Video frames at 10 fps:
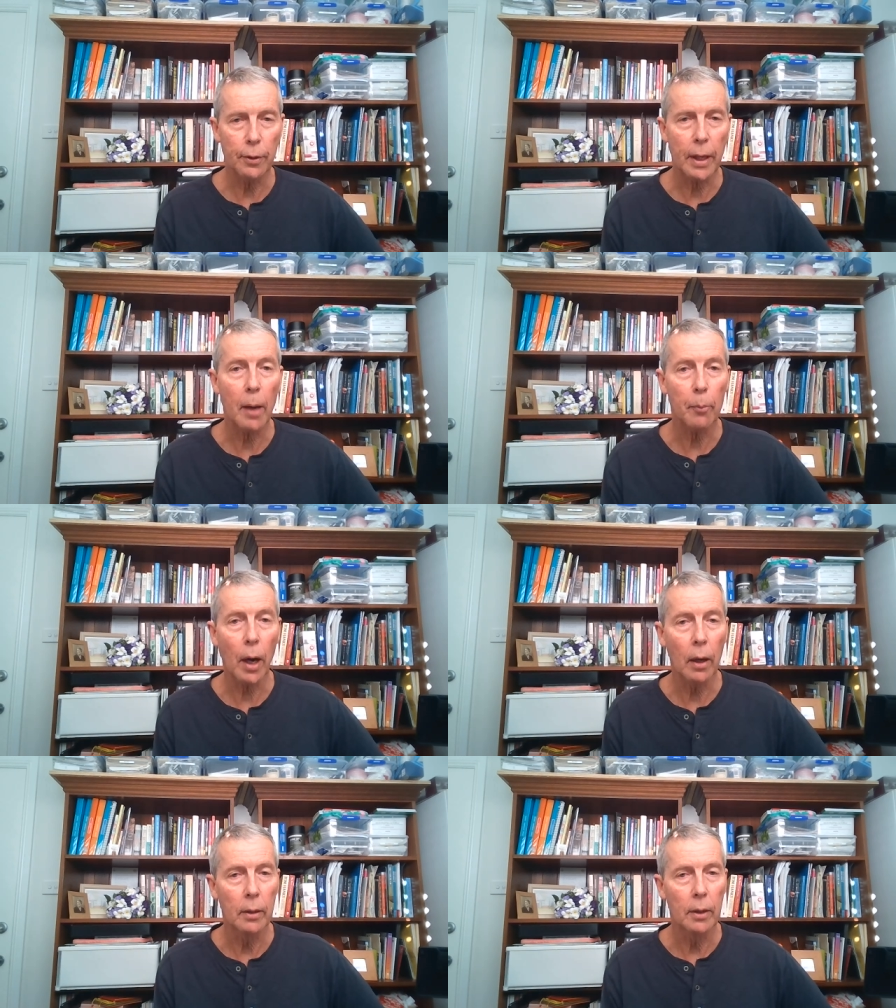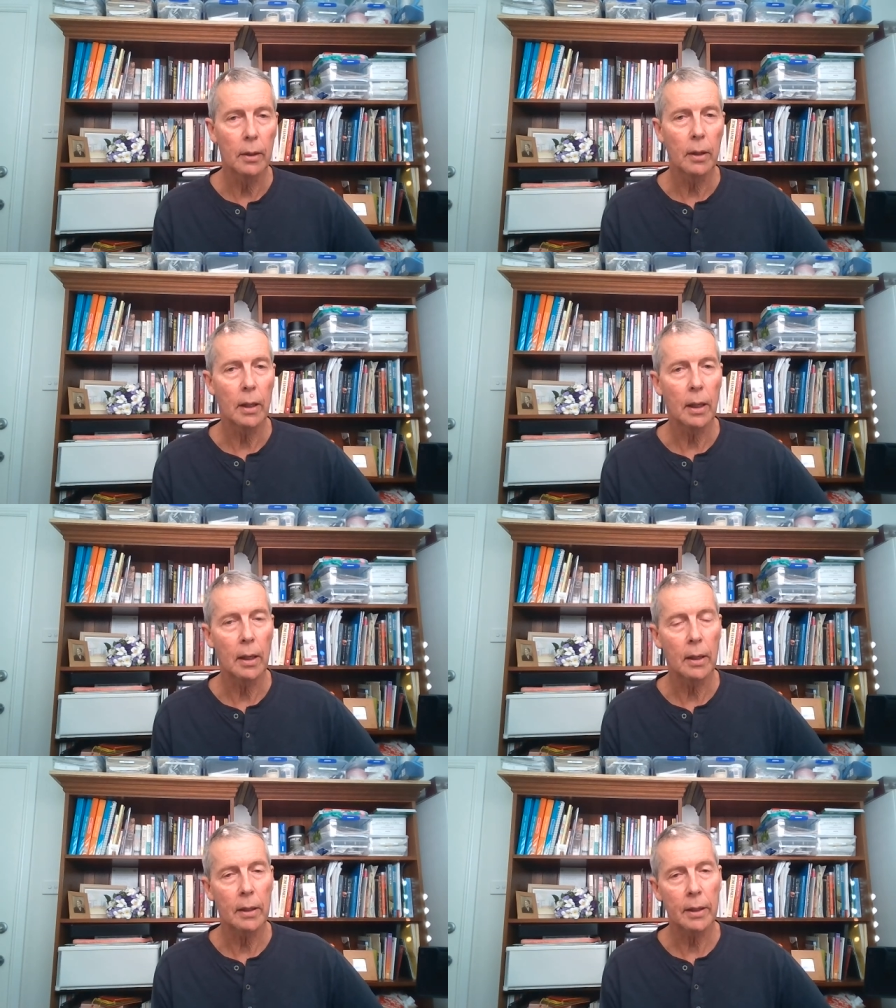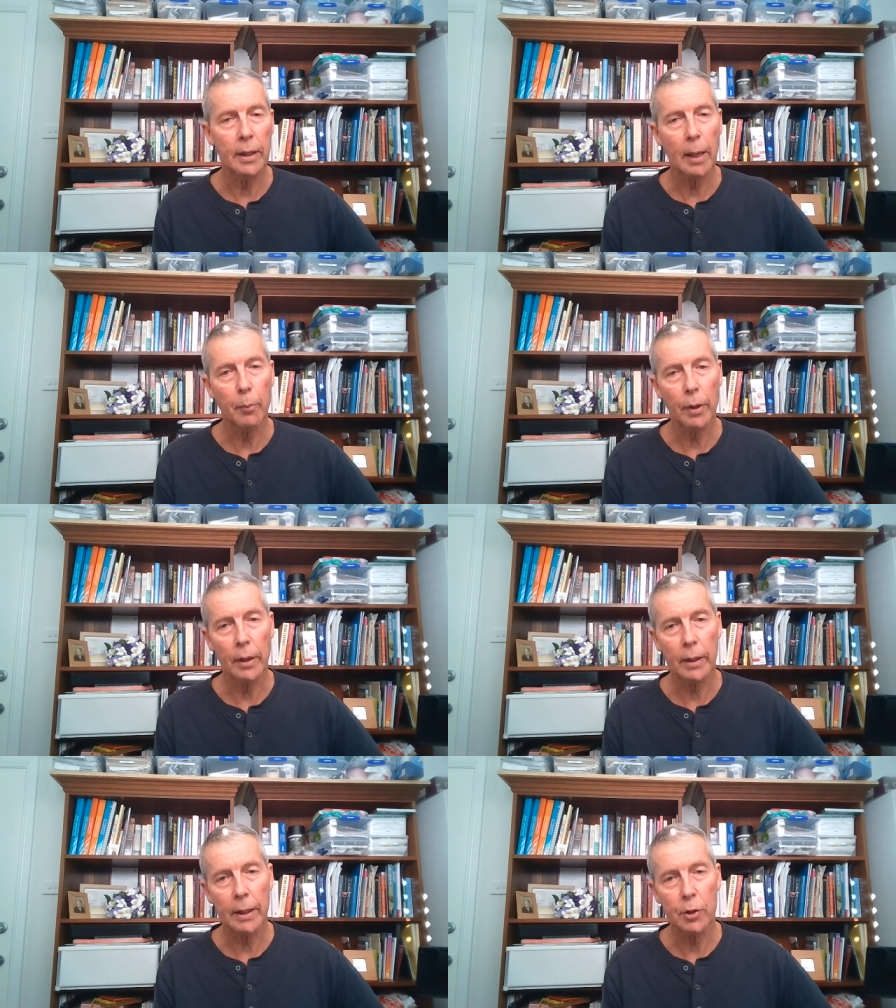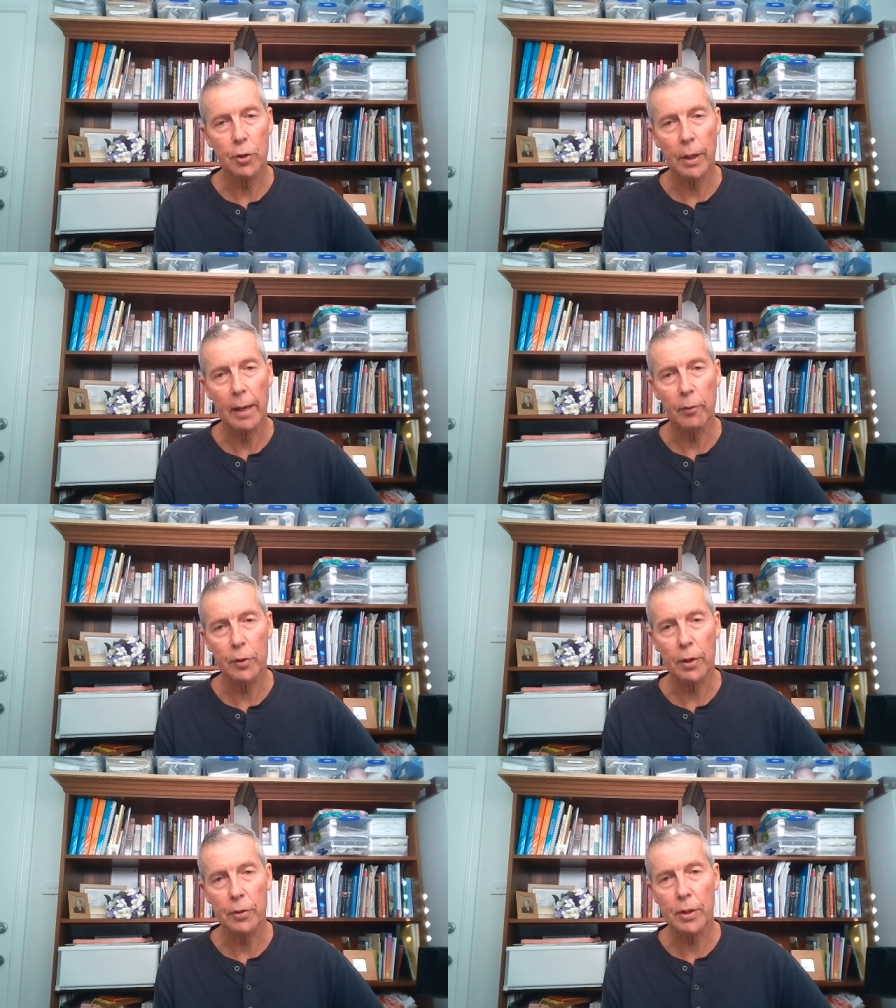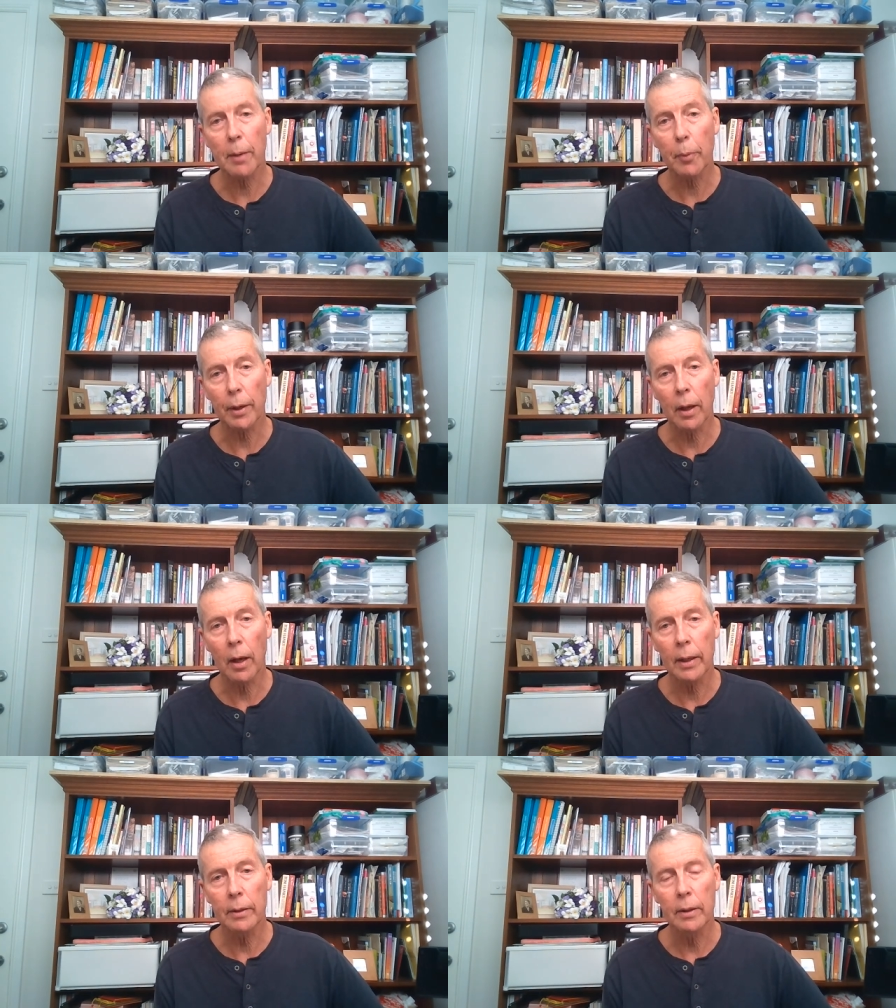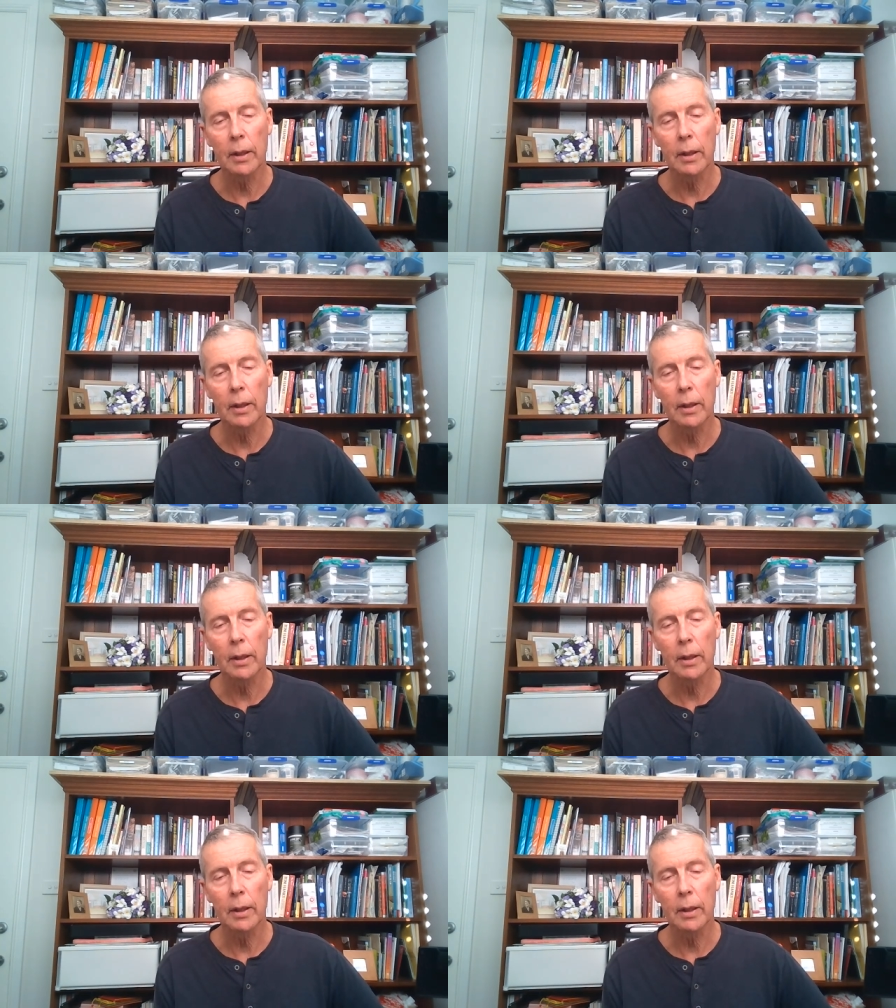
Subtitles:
Keppra, and Keppra again should have its own separate line,